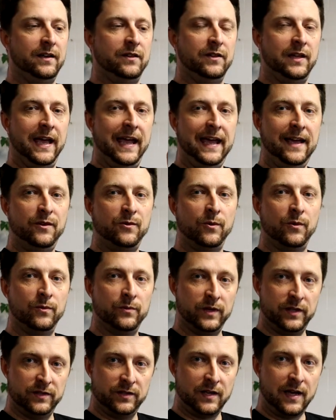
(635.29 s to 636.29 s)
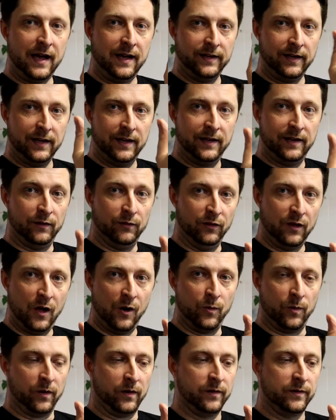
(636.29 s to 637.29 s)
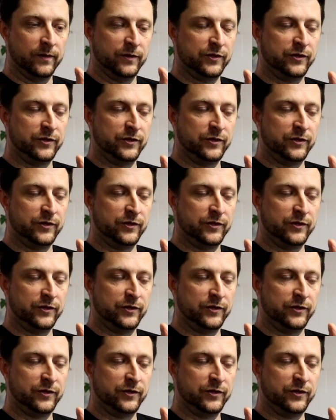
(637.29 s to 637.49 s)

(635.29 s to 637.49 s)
the handle is kind of getting lower.